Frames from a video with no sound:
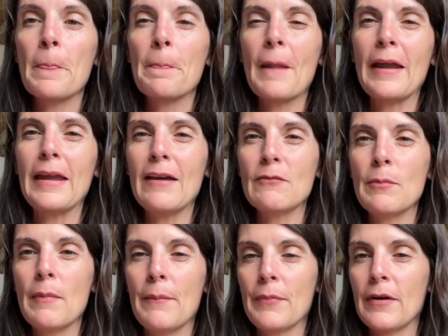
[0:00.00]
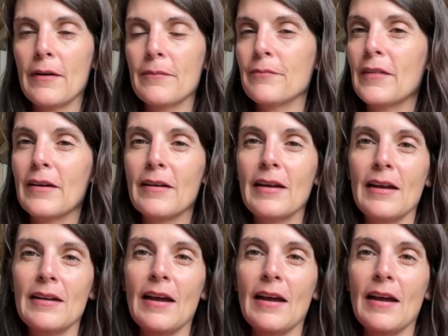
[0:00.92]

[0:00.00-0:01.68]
I can't remember. There again,